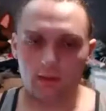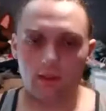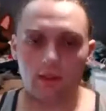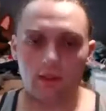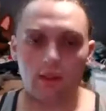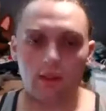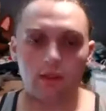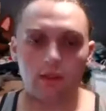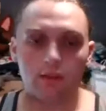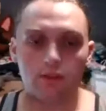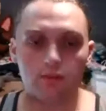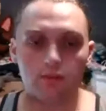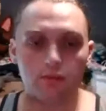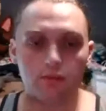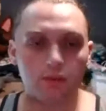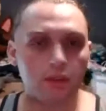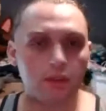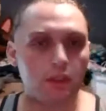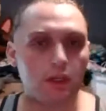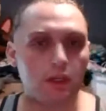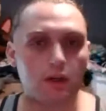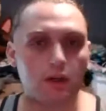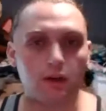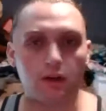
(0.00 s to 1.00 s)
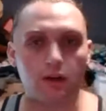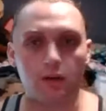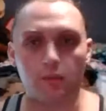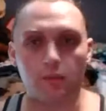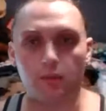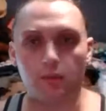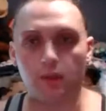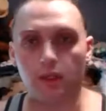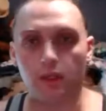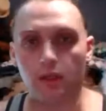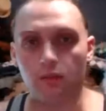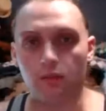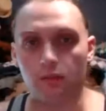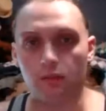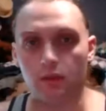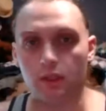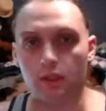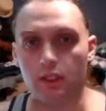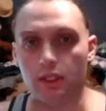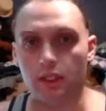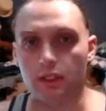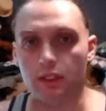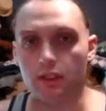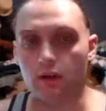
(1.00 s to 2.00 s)
It's really heartbreaking, really,
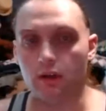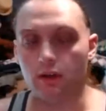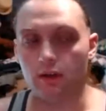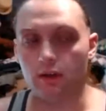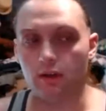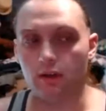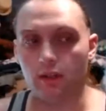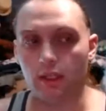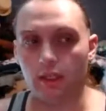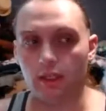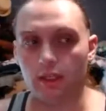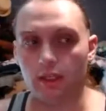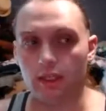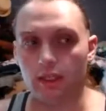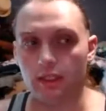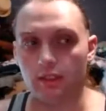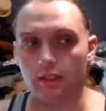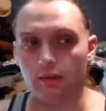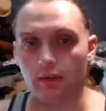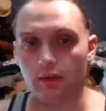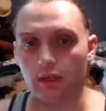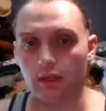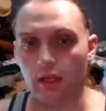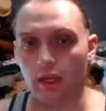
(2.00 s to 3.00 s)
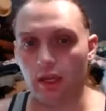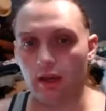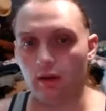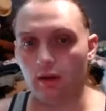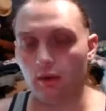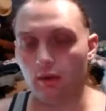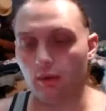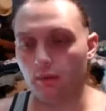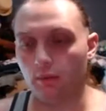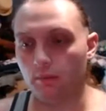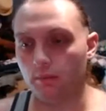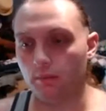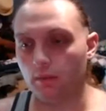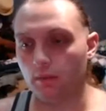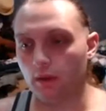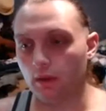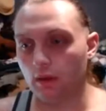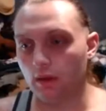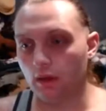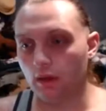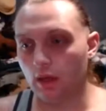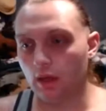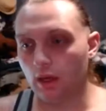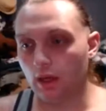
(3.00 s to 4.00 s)
to talk like this right now.
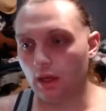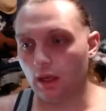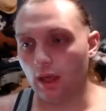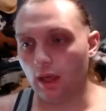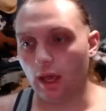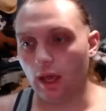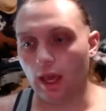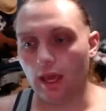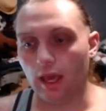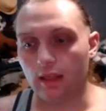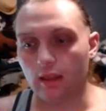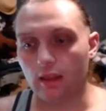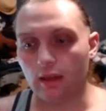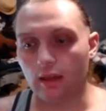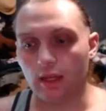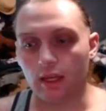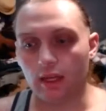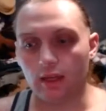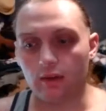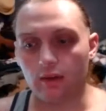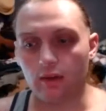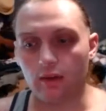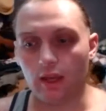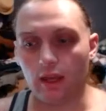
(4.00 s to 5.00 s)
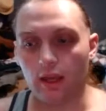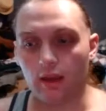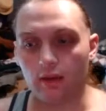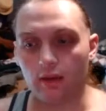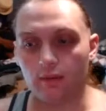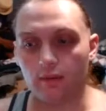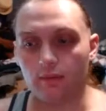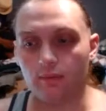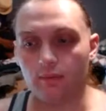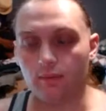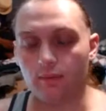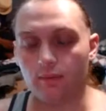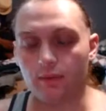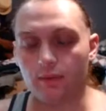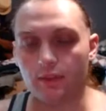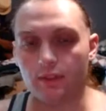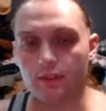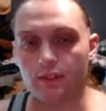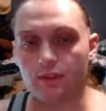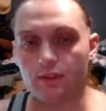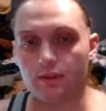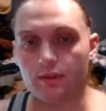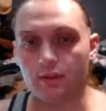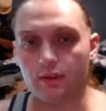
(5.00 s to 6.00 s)
I thought I could have
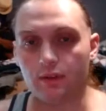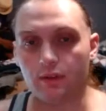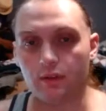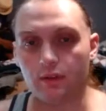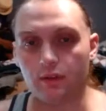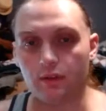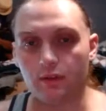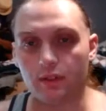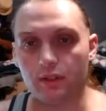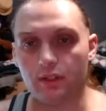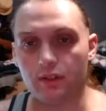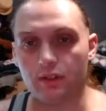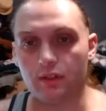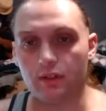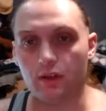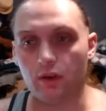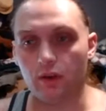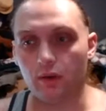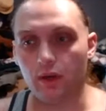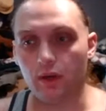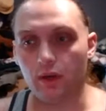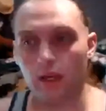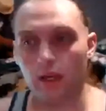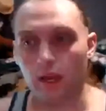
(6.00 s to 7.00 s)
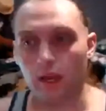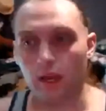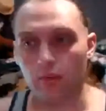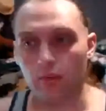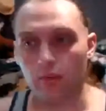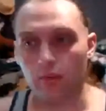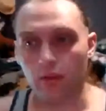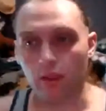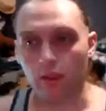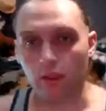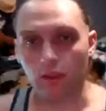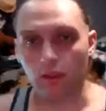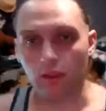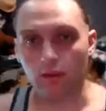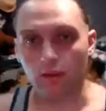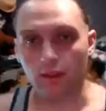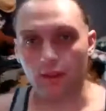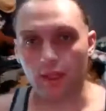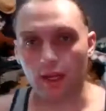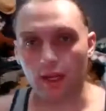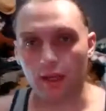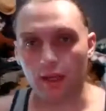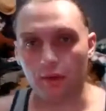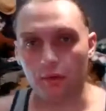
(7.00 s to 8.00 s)
the courage to do it. I really thought
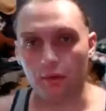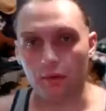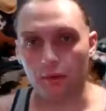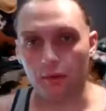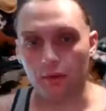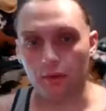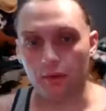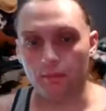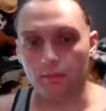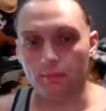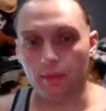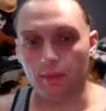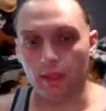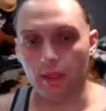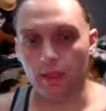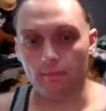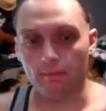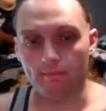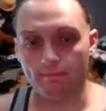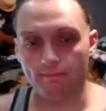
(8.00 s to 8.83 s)
that I could, but